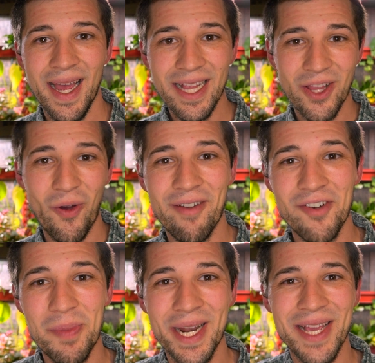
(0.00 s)
Hello
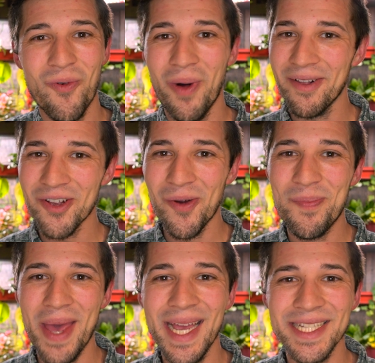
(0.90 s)
everybody, welcome
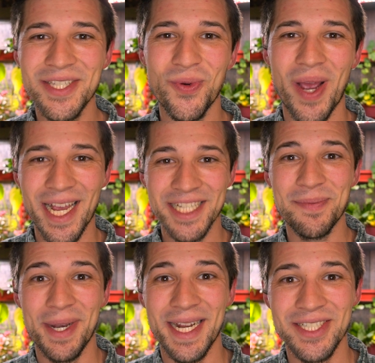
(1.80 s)
back to
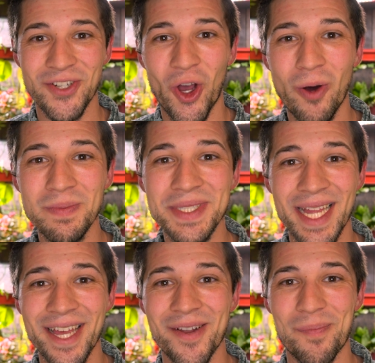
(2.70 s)
Expedition
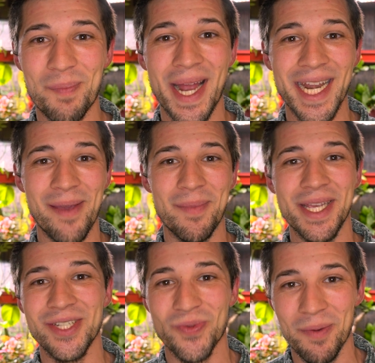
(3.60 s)
Homestead. My name
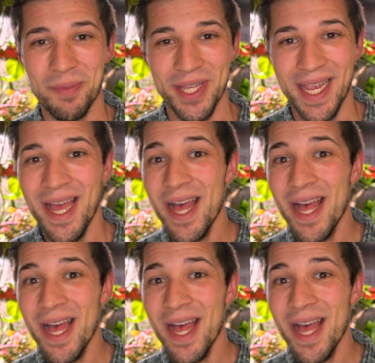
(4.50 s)
is Ripley.